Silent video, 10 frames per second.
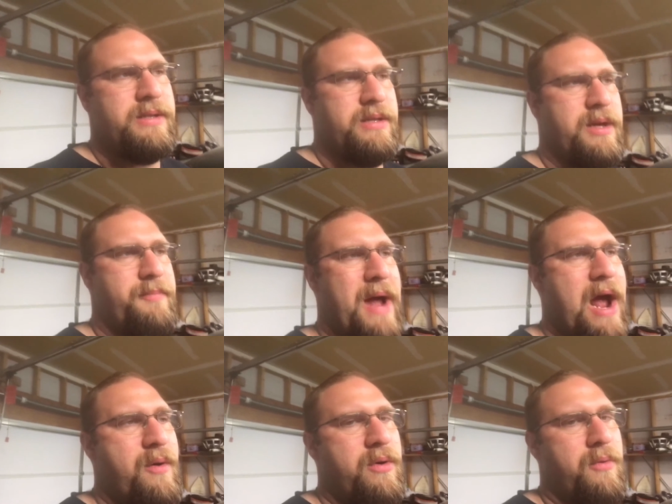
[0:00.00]
the
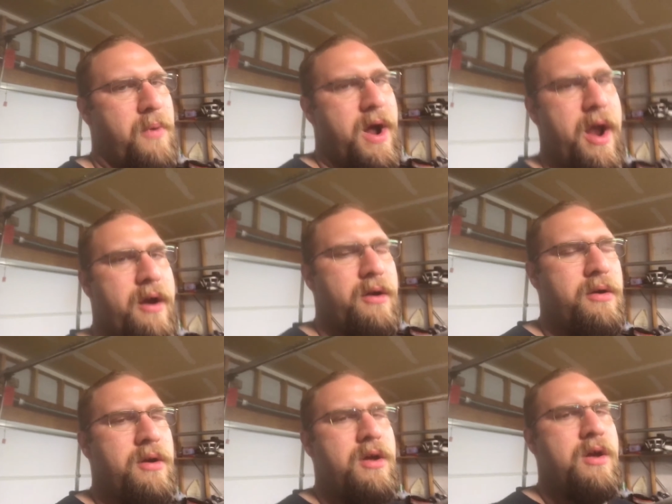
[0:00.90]
power
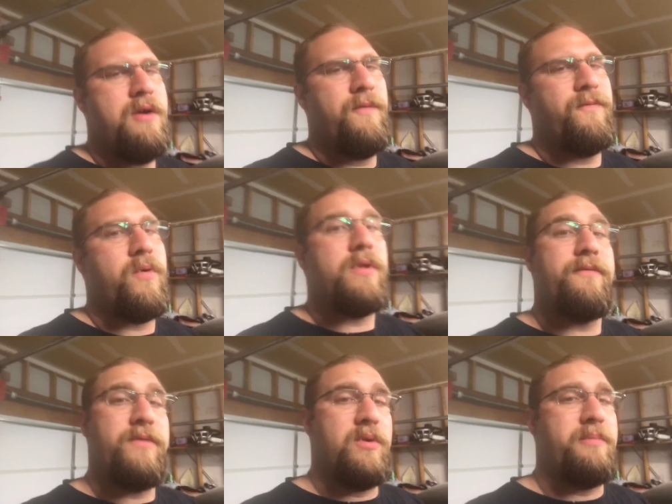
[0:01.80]
wire for the
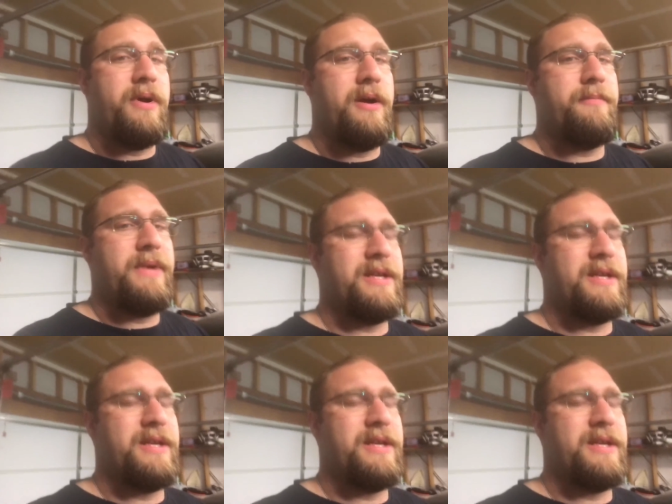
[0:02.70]
fuel pump.